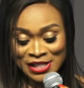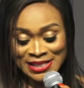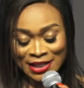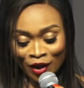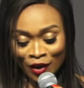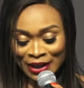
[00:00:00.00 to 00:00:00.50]

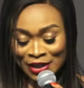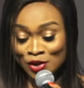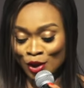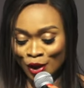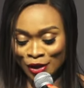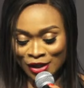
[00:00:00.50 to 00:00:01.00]
College
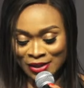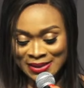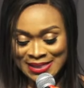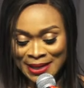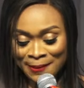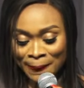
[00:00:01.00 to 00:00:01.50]

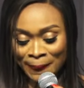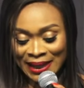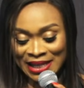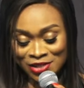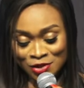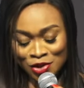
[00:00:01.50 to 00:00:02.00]
London's
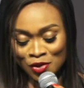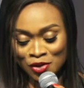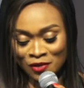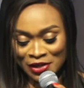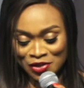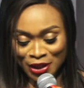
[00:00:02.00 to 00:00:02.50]
Institute
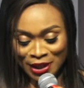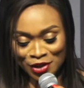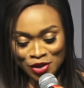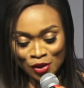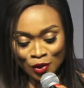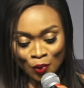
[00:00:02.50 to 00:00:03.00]
of
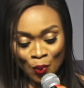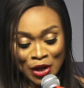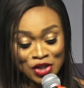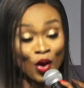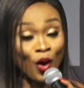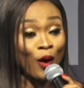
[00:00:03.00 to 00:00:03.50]
Education, where
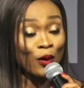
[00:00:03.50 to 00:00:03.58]
she